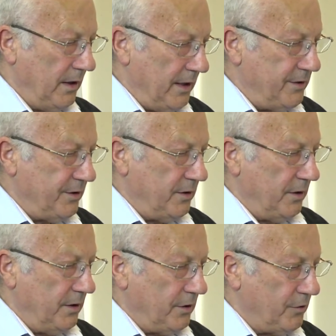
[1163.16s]
And
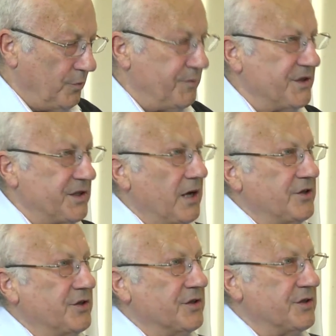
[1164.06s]
group
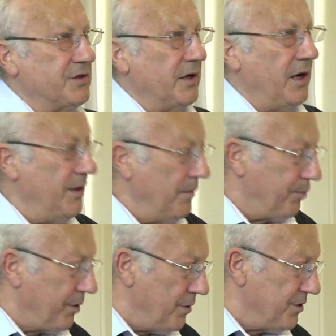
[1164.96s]
discussions in the
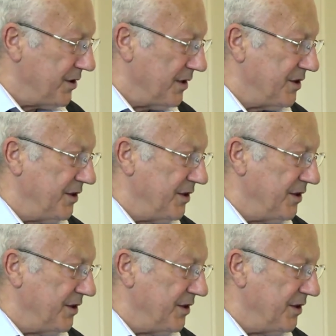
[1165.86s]
process,